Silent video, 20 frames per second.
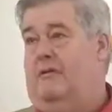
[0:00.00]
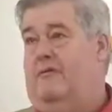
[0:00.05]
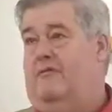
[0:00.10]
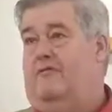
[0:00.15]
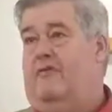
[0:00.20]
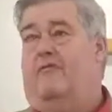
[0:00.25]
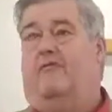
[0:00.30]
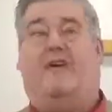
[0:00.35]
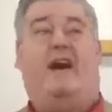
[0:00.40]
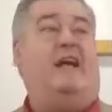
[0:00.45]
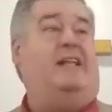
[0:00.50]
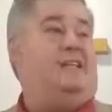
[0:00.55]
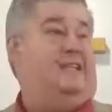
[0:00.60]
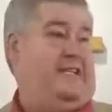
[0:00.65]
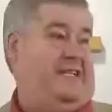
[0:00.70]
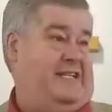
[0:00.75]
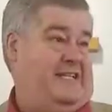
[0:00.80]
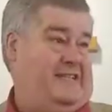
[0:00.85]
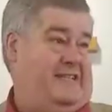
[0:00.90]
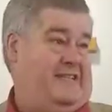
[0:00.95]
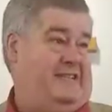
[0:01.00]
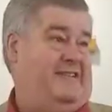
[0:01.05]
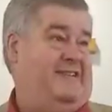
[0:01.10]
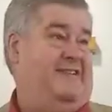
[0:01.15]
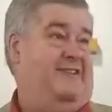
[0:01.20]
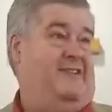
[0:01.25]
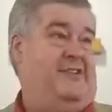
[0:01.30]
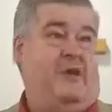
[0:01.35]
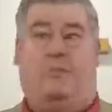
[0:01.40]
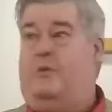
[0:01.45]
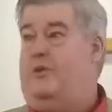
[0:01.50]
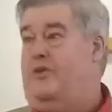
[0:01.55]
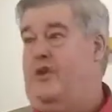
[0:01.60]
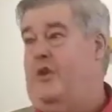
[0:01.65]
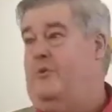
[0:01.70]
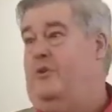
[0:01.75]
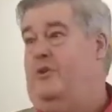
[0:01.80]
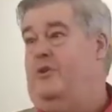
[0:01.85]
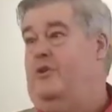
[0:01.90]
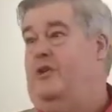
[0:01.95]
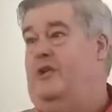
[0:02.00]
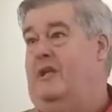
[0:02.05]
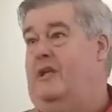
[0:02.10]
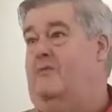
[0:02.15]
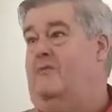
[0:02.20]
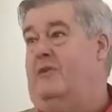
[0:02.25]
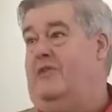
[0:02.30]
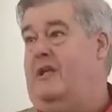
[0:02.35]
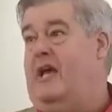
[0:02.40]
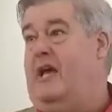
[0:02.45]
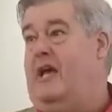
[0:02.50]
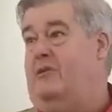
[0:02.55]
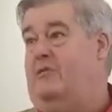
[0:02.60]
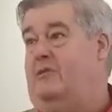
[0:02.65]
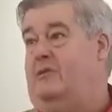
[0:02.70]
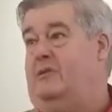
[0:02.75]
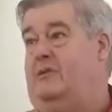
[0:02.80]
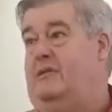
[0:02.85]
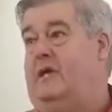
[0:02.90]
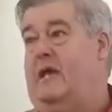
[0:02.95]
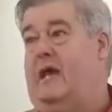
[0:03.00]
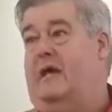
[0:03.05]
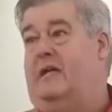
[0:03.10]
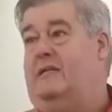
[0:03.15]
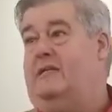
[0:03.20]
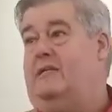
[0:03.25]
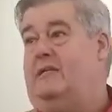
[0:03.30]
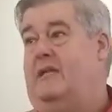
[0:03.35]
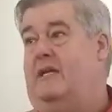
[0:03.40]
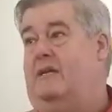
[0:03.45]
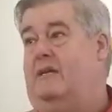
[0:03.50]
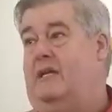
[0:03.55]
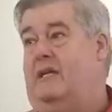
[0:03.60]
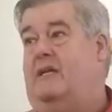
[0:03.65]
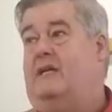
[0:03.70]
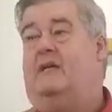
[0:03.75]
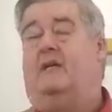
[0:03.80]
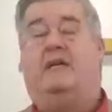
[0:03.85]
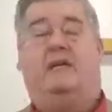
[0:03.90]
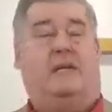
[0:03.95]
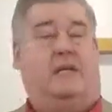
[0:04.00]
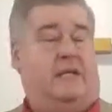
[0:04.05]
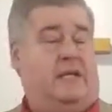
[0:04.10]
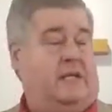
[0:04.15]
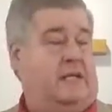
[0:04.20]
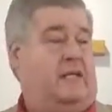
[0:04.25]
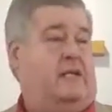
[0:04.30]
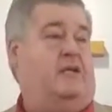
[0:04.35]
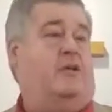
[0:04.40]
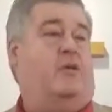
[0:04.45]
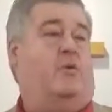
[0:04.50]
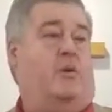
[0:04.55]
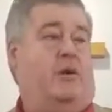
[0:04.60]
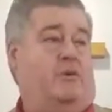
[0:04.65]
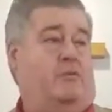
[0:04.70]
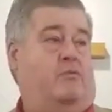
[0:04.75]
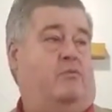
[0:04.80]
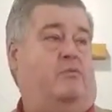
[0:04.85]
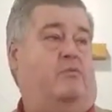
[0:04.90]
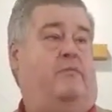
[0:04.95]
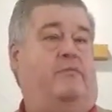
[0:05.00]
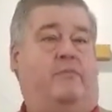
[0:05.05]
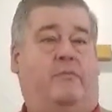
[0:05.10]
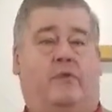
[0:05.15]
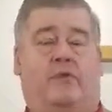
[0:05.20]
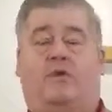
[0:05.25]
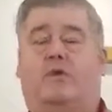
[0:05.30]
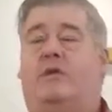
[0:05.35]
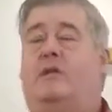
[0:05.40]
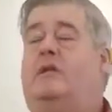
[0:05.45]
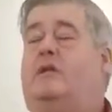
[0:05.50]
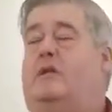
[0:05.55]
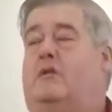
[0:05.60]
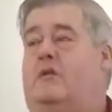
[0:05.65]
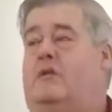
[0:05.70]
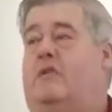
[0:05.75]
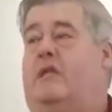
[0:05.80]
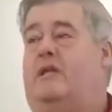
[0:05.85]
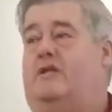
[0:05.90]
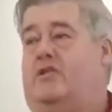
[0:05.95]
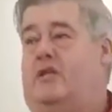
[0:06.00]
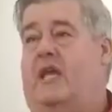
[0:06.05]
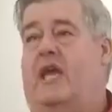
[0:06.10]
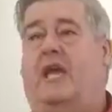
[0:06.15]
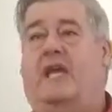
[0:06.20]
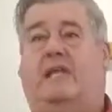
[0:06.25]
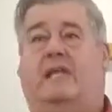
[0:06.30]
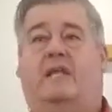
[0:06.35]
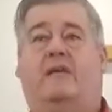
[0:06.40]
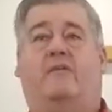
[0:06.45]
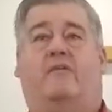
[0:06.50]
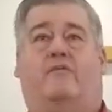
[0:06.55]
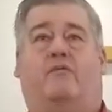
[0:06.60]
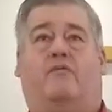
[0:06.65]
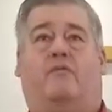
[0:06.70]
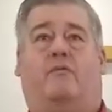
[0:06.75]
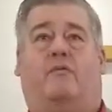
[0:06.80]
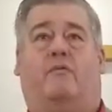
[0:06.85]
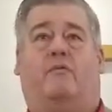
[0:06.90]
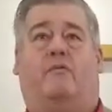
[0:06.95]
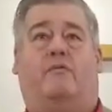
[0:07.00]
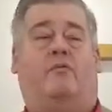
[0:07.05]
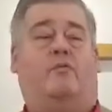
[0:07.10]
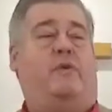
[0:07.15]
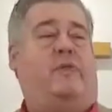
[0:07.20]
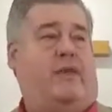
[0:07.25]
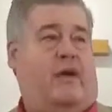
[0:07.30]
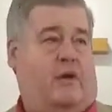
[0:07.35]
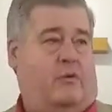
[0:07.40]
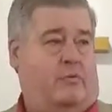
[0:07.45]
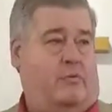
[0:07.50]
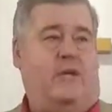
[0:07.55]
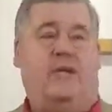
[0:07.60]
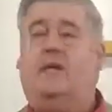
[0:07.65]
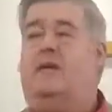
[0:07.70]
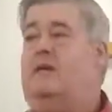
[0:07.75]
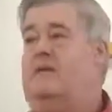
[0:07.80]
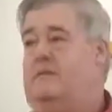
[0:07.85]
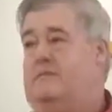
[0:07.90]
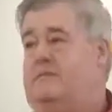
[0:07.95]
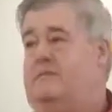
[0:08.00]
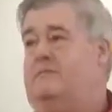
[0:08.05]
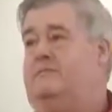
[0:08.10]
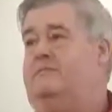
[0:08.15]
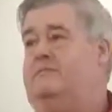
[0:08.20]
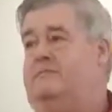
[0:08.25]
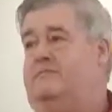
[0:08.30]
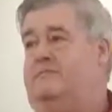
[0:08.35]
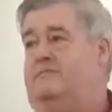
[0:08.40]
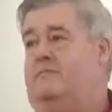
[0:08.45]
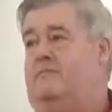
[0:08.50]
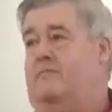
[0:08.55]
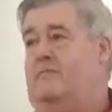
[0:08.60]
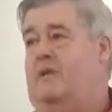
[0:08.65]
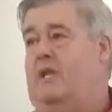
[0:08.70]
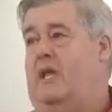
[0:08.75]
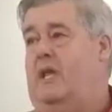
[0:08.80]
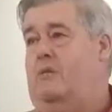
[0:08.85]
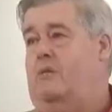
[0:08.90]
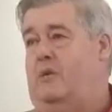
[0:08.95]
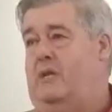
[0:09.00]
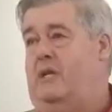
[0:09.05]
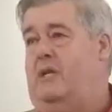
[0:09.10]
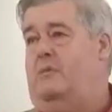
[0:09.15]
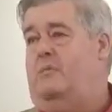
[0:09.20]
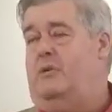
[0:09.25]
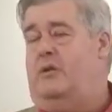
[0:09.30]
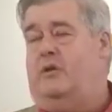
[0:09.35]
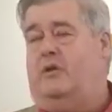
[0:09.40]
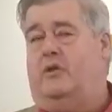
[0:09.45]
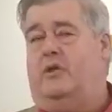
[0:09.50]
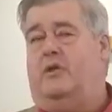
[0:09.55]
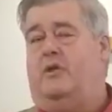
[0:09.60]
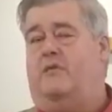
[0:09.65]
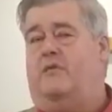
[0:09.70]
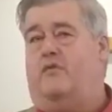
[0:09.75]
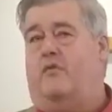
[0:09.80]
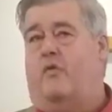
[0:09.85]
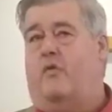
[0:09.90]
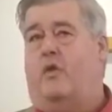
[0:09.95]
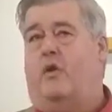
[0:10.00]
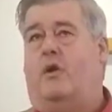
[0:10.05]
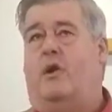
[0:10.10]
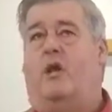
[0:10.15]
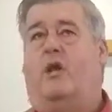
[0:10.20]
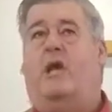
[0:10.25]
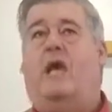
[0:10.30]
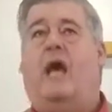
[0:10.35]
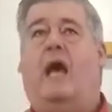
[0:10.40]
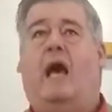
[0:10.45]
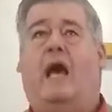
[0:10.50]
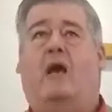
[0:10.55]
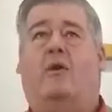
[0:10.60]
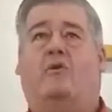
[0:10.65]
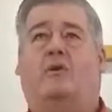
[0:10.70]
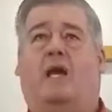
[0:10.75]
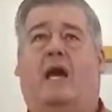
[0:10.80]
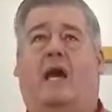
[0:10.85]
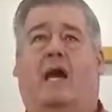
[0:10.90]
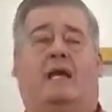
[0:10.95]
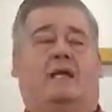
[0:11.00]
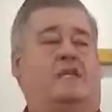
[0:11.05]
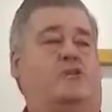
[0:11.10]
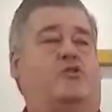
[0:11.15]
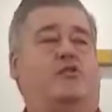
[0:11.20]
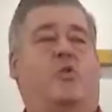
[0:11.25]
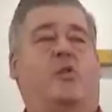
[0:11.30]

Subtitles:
frivolities that we thought we couldn't live without. And God is saying, you know what? You need to learn that you can't live without me. And we need to be looking for how God is